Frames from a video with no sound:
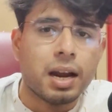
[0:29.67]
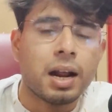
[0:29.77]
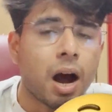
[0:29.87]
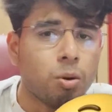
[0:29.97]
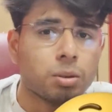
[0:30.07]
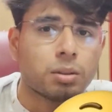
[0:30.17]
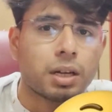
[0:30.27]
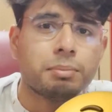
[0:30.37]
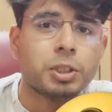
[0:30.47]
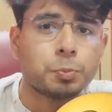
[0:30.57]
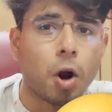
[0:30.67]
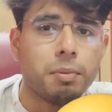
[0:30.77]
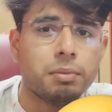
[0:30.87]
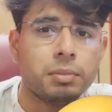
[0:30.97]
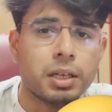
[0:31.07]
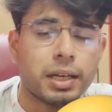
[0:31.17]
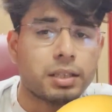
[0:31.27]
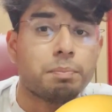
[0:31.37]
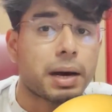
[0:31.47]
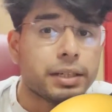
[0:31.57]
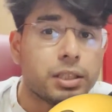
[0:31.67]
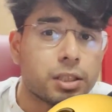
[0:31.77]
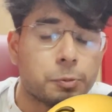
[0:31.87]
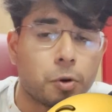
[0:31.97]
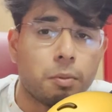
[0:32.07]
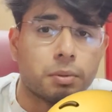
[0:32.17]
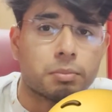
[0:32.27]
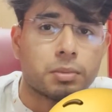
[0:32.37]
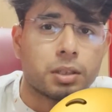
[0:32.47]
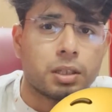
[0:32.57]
And how come this problem is a binary search problem?